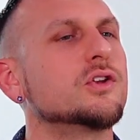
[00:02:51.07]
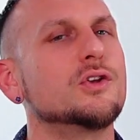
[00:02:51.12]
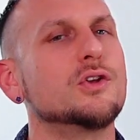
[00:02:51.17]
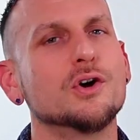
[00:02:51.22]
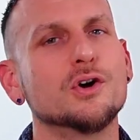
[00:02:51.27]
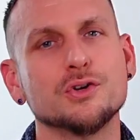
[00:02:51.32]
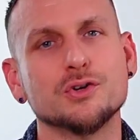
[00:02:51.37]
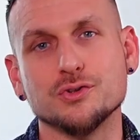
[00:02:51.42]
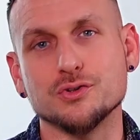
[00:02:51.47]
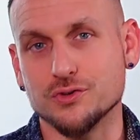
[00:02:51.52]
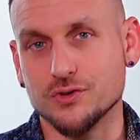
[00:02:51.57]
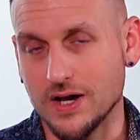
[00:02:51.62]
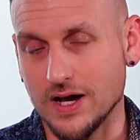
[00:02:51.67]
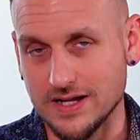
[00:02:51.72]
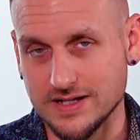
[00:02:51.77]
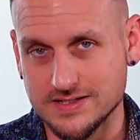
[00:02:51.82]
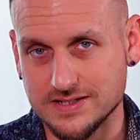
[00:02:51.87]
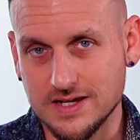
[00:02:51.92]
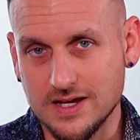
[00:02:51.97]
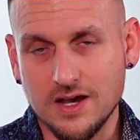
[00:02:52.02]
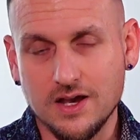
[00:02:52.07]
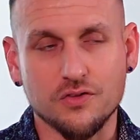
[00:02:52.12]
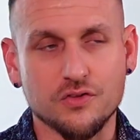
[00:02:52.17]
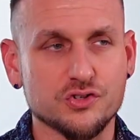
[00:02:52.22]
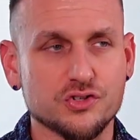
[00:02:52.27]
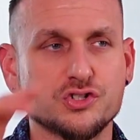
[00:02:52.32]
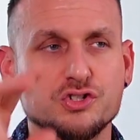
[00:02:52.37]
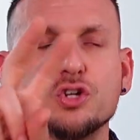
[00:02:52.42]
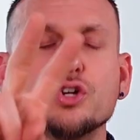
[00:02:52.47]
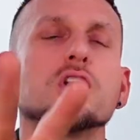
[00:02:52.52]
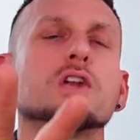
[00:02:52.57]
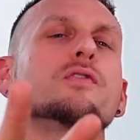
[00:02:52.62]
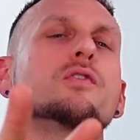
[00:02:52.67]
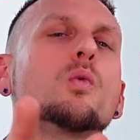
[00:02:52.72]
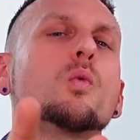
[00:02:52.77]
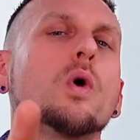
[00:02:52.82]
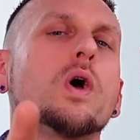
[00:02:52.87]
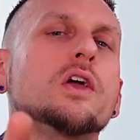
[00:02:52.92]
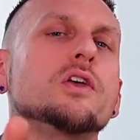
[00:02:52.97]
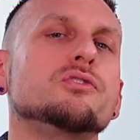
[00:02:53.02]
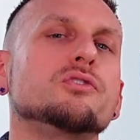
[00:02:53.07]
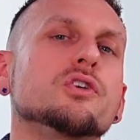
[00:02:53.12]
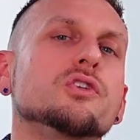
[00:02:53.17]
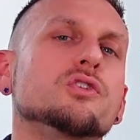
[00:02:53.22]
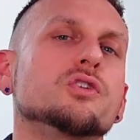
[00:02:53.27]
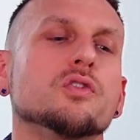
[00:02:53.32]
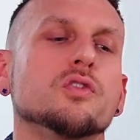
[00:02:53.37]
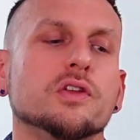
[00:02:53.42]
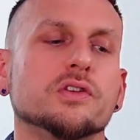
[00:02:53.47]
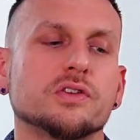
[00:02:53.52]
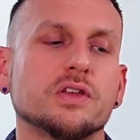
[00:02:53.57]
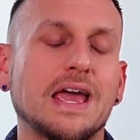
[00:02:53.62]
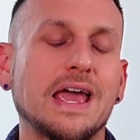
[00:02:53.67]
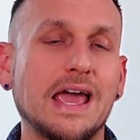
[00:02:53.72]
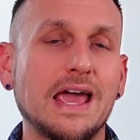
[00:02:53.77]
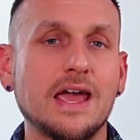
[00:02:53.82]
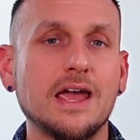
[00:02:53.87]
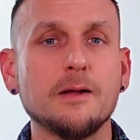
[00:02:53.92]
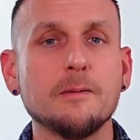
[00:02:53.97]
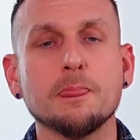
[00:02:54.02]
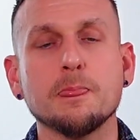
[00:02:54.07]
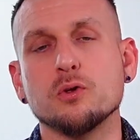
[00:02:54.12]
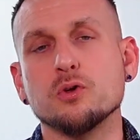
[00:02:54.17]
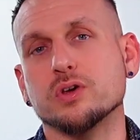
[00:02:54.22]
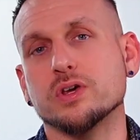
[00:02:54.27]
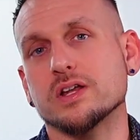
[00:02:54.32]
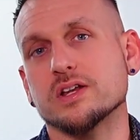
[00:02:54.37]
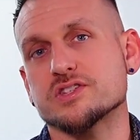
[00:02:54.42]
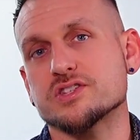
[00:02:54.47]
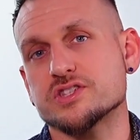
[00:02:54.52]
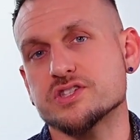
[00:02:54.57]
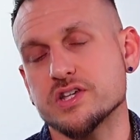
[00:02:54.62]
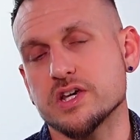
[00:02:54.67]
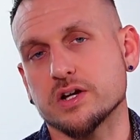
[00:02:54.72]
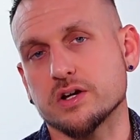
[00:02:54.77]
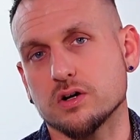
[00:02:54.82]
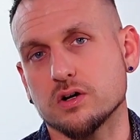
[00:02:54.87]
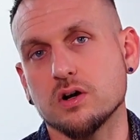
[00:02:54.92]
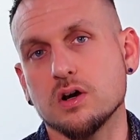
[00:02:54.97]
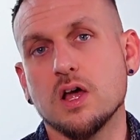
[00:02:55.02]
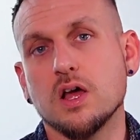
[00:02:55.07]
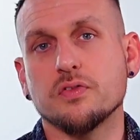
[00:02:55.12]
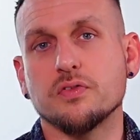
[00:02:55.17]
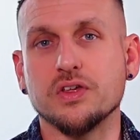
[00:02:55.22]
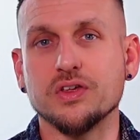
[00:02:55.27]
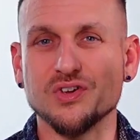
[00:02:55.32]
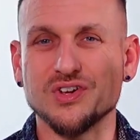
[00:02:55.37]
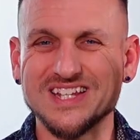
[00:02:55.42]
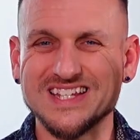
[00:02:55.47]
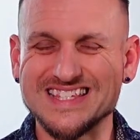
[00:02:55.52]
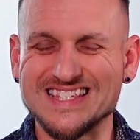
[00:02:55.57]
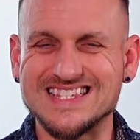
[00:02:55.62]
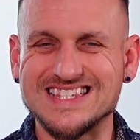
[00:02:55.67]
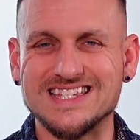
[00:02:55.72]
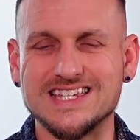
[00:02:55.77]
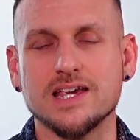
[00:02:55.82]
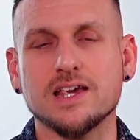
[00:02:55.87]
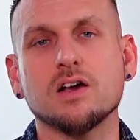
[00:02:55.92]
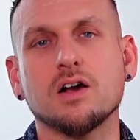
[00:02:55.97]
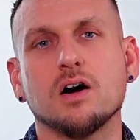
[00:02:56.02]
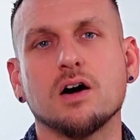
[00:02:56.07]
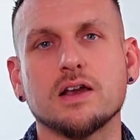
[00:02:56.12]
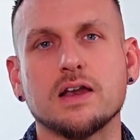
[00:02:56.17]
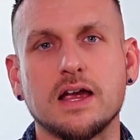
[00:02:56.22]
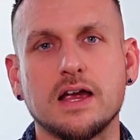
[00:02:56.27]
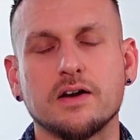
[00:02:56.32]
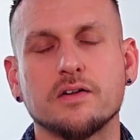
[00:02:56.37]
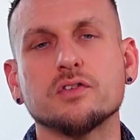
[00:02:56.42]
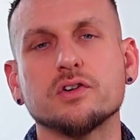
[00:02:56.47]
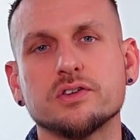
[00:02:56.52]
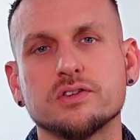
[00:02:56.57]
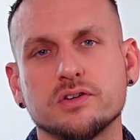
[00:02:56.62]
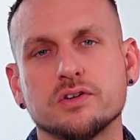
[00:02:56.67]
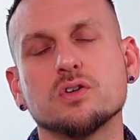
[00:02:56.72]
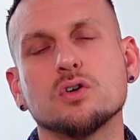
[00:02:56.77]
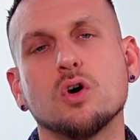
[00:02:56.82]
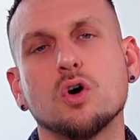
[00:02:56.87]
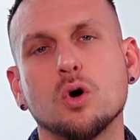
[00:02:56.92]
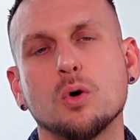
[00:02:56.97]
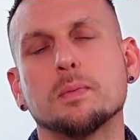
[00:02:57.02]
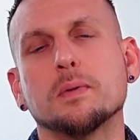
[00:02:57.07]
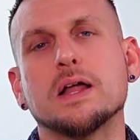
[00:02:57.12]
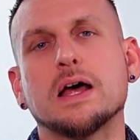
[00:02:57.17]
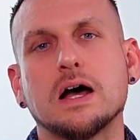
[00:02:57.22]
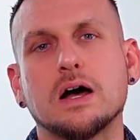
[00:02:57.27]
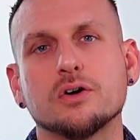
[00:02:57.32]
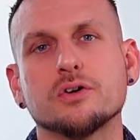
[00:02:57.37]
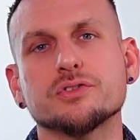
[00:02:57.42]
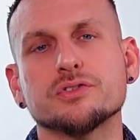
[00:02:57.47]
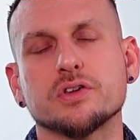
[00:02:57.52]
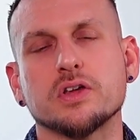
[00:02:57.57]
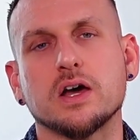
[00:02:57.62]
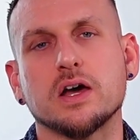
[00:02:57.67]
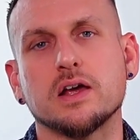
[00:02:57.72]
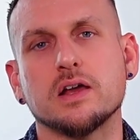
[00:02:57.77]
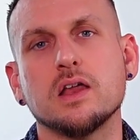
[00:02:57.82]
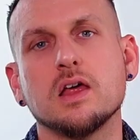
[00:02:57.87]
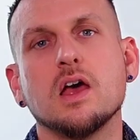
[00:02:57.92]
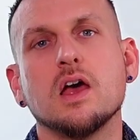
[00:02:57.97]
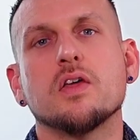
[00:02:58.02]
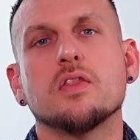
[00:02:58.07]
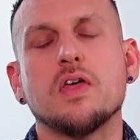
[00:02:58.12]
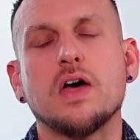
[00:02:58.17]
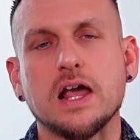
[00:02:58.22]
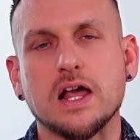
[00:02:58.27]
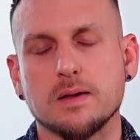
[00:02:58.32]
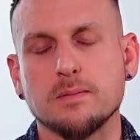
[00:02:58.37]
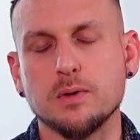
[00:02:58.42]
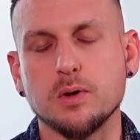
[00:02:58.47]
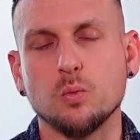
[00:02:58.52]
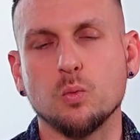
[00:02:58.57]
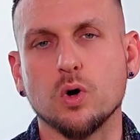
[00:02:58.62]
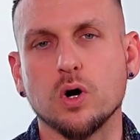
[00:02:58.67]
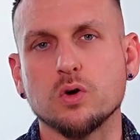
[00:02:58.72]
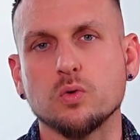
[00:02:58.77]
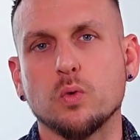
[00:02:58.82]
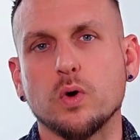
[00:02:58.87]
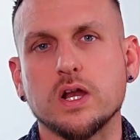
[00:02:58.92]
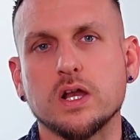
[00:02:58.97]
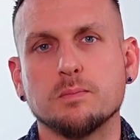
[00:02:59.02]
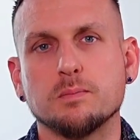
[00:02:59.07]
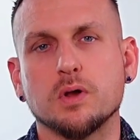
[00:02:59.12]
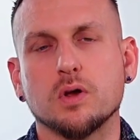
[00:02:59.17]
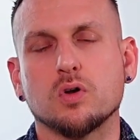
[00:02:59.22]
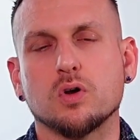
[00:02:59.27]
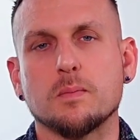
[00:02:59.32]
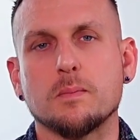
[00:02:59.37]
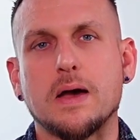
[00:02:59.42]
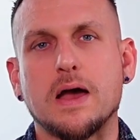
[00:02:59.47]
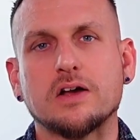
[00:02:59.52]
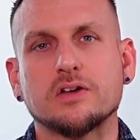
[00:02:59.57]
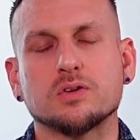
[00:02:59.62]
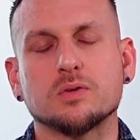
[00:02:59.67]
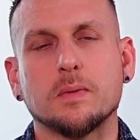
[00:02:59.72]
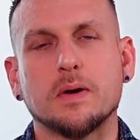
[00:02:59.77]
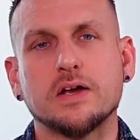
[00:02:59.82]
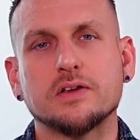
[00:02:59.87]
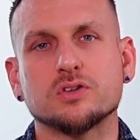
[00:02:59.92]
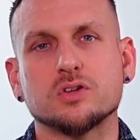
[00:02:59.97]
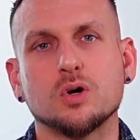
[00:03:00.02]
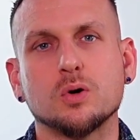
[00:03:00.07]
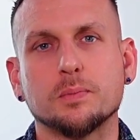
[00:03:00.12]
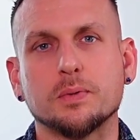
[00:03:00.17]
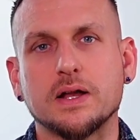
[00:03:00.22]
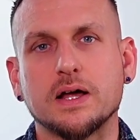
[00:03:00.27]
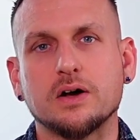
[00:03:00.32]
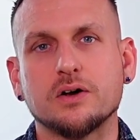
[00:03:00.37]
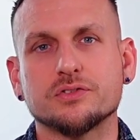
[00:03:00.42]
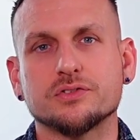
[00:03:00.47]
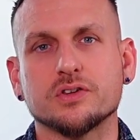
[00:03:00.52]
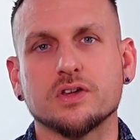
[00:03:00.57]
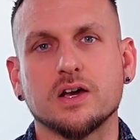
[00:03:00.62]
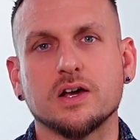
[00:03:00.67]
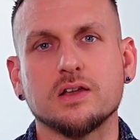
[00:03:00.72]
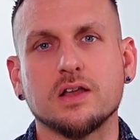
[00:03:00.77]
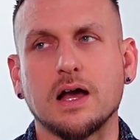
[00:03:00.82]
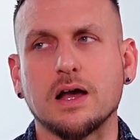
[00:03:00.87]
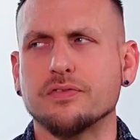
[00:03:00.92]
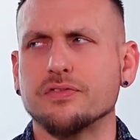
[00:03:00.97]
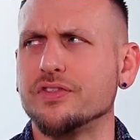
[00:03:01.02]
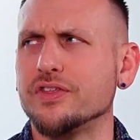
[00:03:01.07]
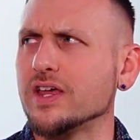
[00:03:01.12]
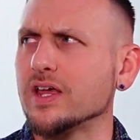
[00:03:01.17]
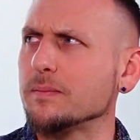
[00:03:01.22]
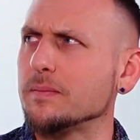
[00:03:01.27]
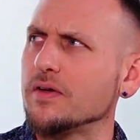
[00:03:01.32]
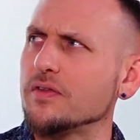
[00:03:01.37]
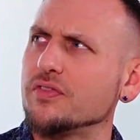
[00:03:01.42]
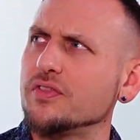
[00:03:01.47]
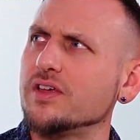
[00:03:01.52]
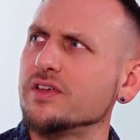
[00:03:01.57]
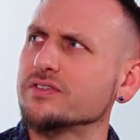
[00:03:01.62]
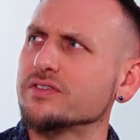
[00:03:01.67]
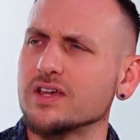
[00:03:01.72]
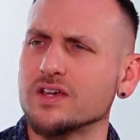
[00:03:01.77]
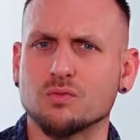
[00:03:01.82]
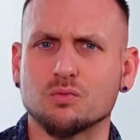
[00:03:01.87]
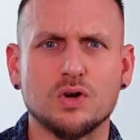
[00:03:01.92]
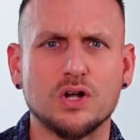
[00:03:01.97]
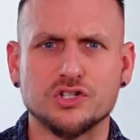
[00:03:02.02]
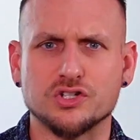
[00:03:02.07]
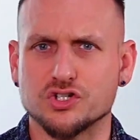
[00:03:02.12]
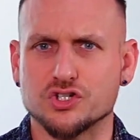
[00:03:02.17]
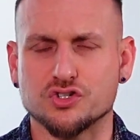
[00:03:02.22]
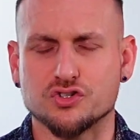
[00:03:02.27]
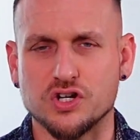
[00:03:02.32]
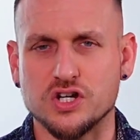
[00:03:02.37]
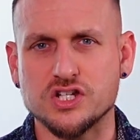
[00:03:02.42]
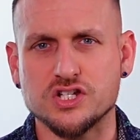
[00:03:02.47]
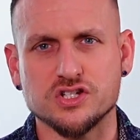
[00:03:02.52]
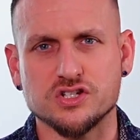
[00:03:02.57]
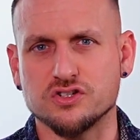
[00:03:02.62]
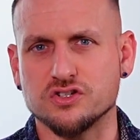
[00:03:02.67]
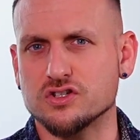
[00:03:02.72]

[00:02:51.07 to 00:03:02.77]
No, you do not. There's 2 different ways you can do this. A, you can get a sticker that you can stick on every single open house sign. That could be one way to be able to maximize an open house sign. I think about this like registration.